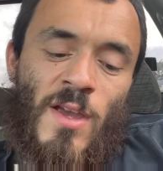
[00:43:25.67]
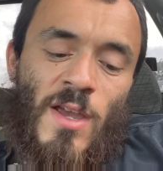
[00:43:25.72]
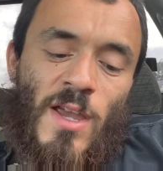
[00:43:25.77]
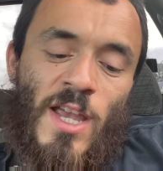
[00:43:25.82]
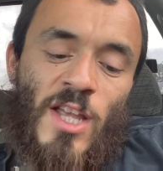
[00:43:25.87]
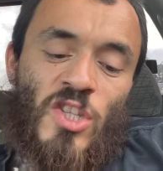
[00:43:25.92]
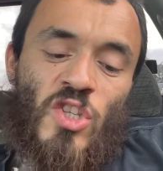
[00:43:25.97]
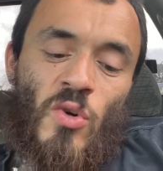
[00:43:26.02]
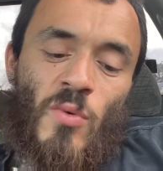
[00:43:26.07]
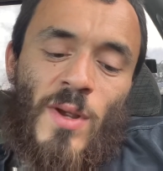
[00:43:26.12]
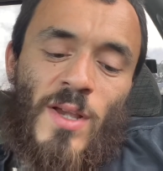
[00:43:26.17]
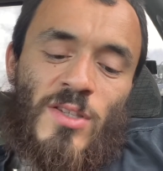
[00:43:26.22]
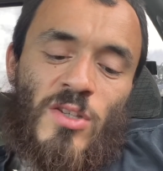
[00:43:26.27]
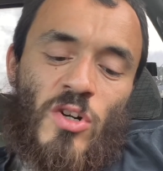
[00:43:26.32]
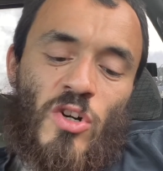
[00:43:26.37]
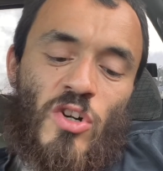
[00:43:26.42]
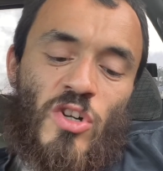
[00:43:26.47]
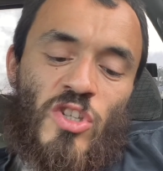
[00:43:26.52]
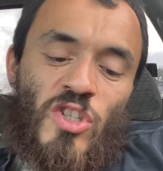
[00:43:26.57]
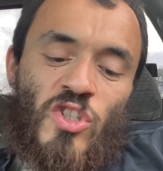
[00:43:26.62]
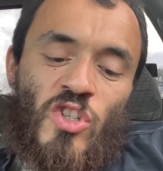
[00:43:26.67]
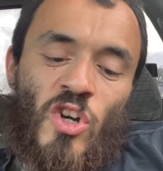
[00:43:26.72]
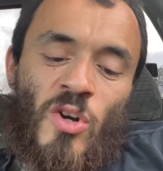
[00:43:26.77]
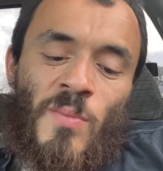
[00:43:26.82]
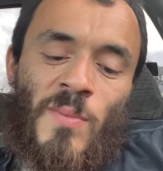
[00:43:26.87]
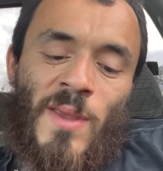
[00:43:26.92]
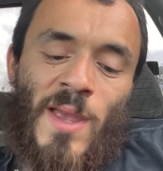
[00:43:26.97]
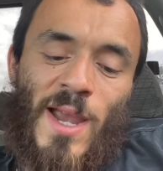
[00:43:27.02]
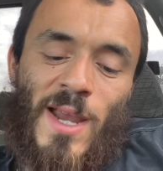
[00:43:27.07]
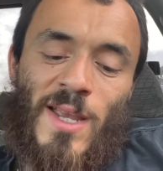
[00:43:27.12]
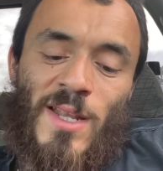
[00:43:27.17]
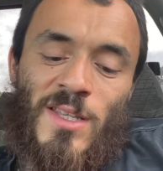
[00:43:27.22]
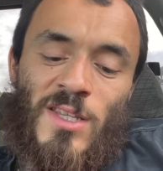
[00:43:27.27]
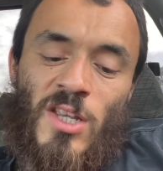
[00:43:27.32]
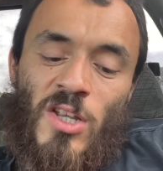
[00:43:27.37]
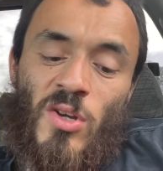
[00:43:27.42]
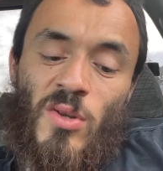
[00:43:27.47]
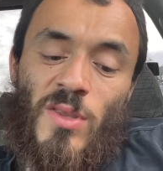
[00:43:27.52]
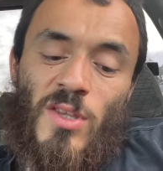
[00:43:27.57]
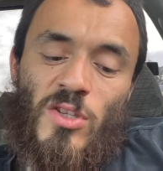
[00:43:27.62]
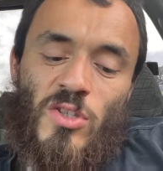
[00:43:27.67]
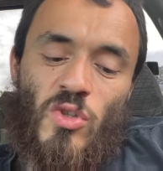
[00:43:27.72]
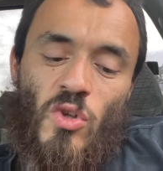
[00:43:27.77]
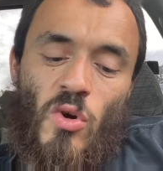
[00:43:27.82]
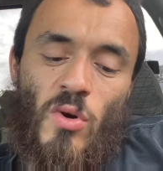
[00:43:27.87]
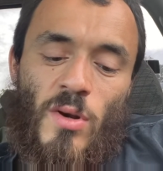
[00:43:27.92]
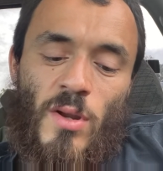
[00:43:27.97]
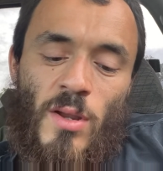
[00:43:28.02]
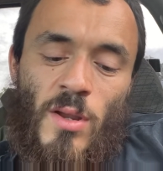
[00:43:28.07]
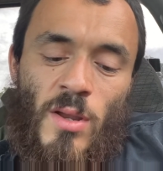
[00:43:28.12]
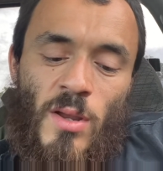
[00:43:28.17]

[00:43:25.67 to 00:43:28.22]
interested or disturbed me. I continued the story.